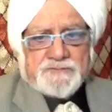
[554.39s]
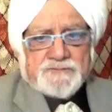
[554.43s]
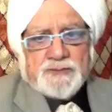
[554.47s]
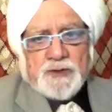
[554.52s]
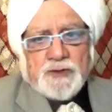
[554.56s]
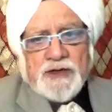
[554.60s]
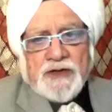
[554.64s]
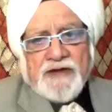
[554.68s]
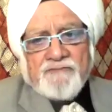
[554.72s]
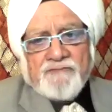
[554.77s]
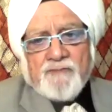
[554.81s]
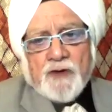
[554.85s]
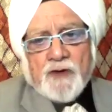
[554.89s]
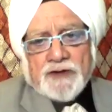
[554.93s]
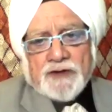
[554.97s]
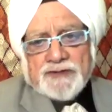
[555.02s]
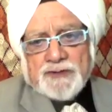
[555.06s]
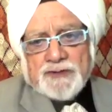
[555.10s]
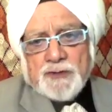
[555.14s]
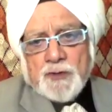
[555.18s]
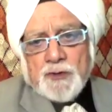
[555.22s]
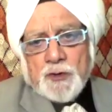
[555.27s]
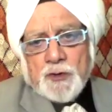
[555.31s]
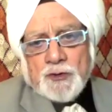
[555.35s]
you have
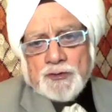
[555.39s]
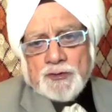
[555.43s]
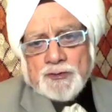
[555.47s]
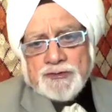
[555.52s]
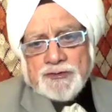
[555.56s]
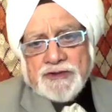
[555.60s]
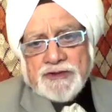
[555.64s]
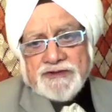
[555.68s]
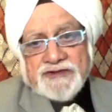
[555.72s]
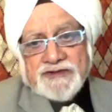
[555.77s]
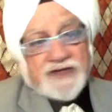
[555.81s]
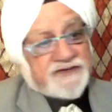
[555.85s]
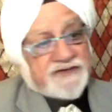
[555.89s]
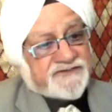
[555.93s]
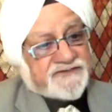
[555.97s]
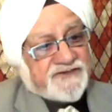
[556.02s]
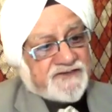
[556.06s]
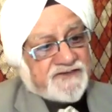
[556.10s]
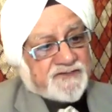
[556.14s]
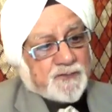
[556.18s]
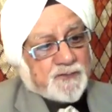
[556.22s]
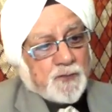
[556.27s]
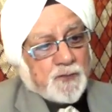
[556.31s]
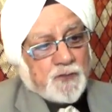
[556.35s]
got to go to the
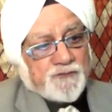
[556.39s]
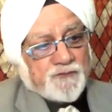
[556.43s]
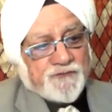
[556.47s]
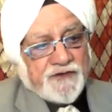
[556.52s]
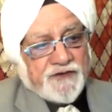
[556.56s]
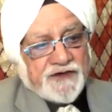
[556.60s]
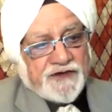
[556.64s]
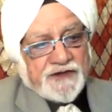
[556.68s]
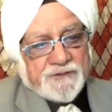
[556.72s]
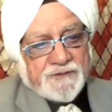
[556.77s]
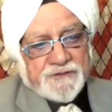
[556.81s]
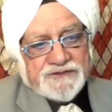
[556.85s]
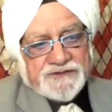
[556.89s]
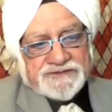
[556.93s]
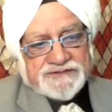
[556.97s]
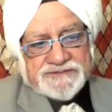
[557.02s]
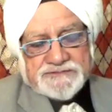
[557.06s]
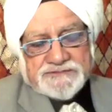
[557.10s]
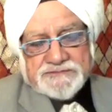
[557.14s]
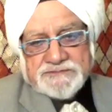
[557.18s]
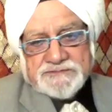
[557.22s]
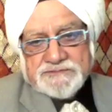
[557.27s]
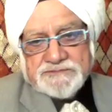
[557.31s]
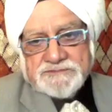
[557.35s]
nursery school for admission,